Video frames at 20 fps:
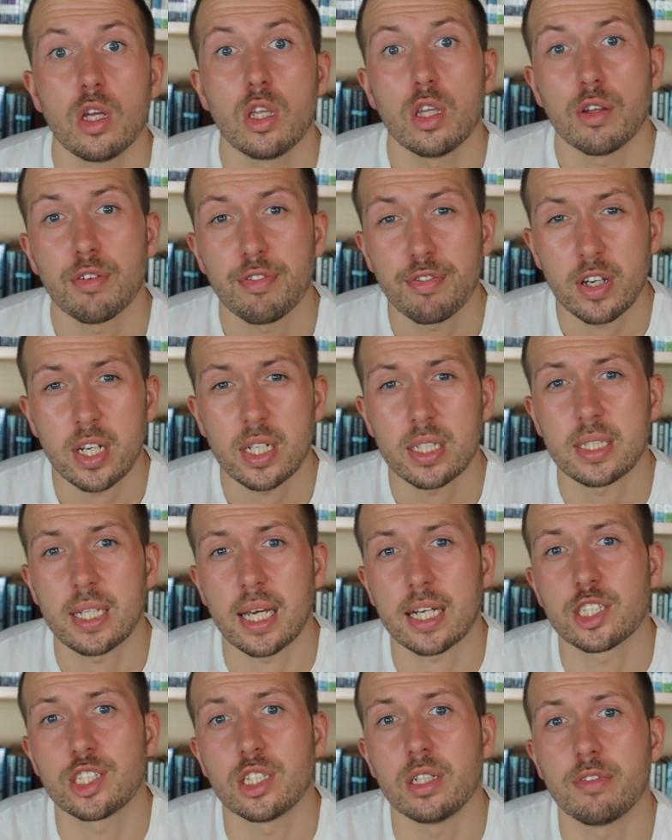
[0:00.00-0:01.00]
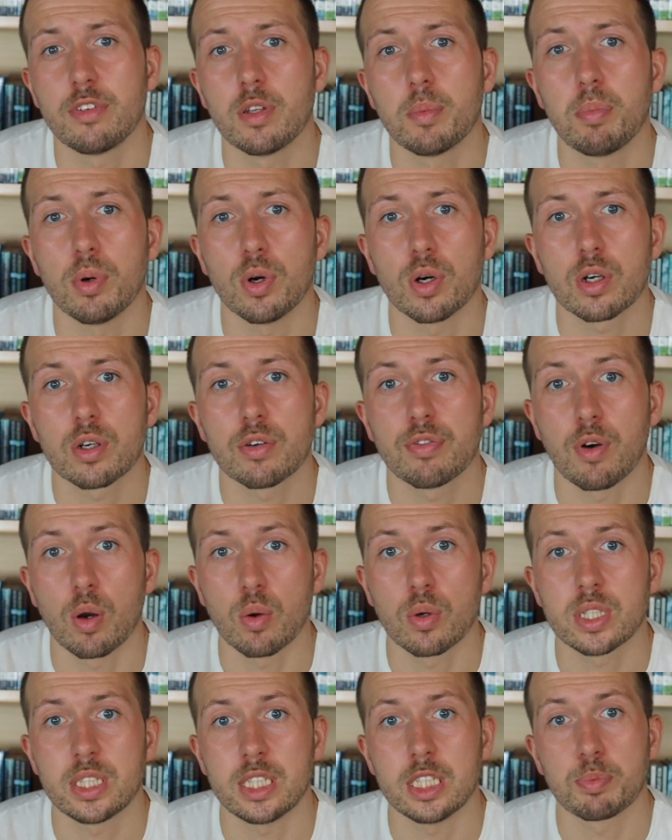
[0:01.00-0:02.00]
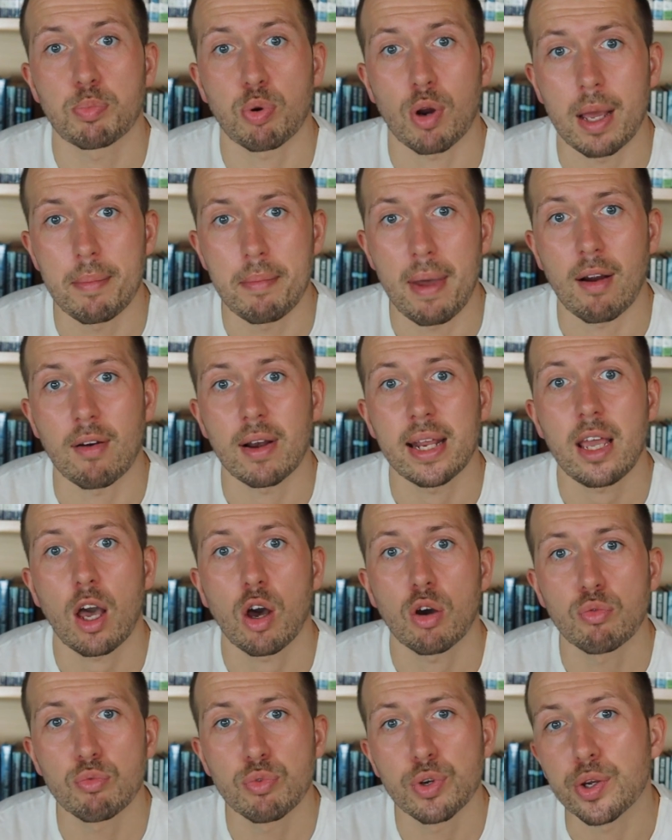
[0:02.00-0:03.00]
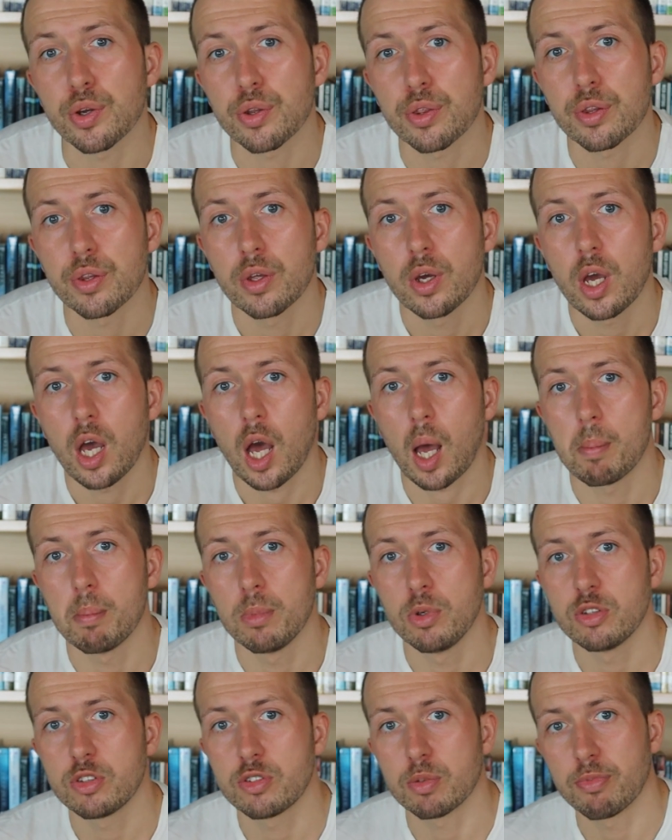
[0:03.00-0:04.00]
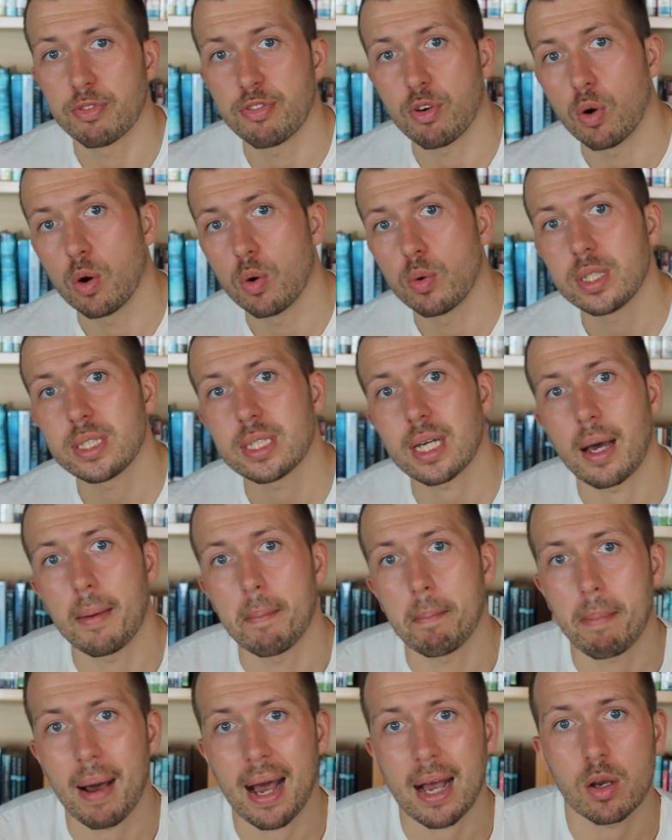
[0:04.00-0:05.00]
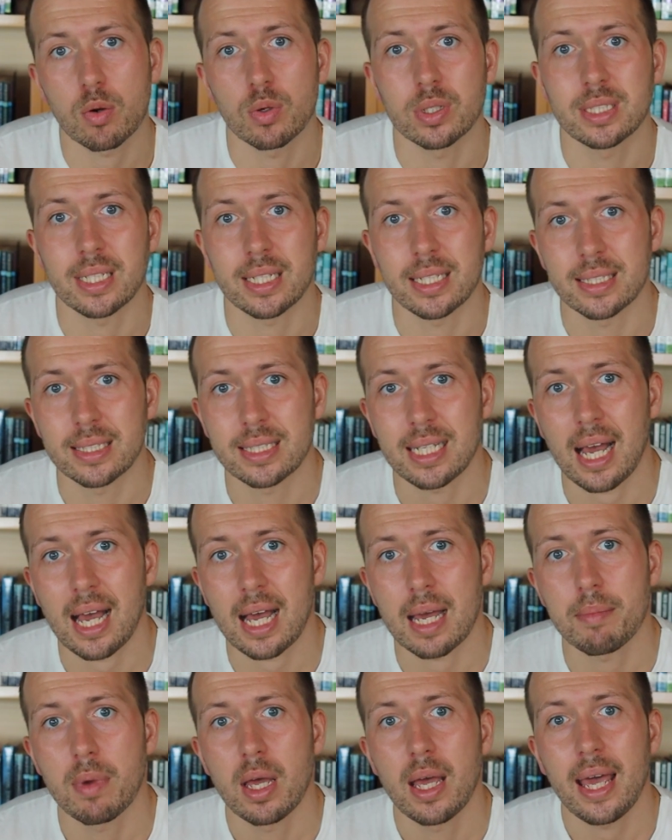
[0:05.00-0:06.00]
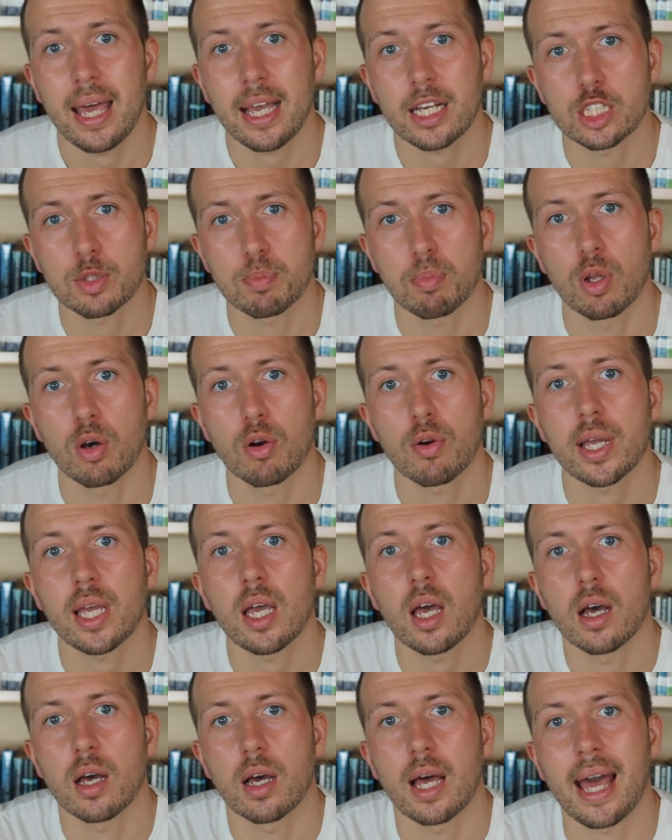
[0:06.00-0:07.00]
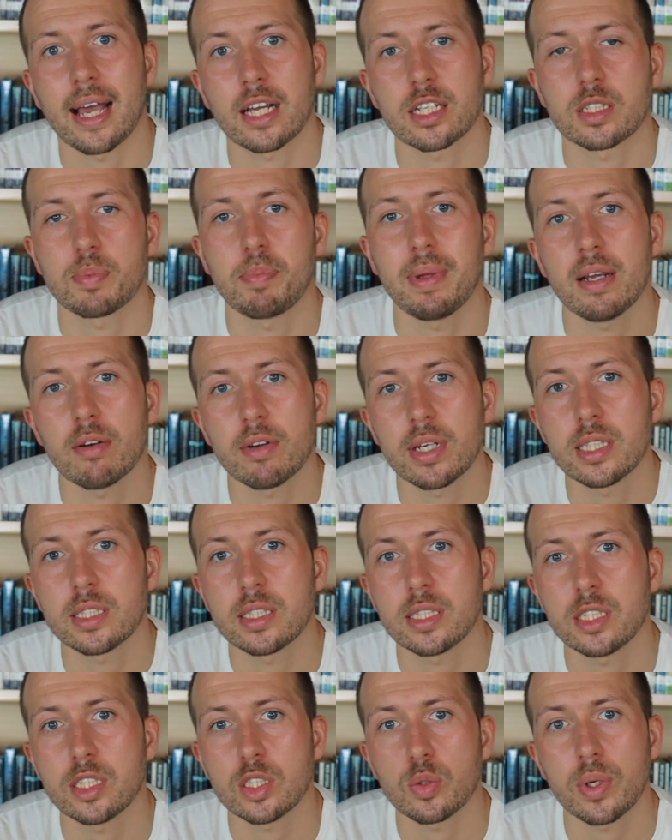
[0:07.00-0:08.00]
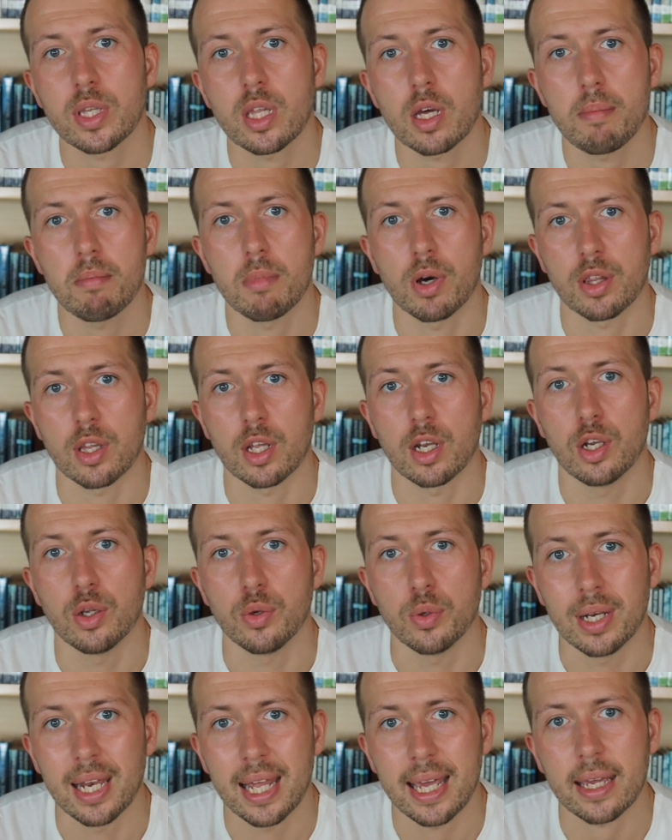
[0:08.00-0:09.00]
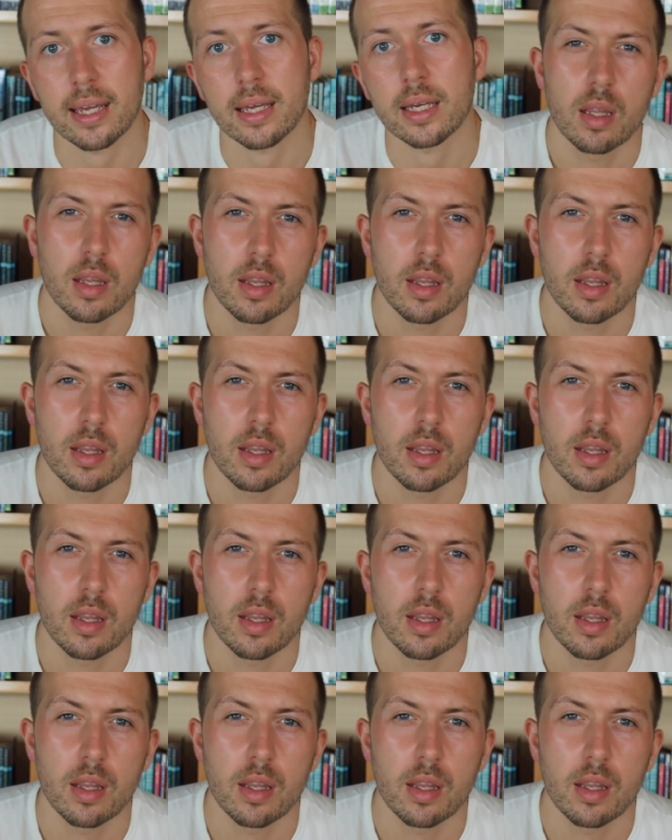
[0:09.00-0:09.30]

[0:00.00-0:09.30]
The first section of the book focuses primarily on Ruth and moves forward and backward in time, exploring her experiences with her mother Luling.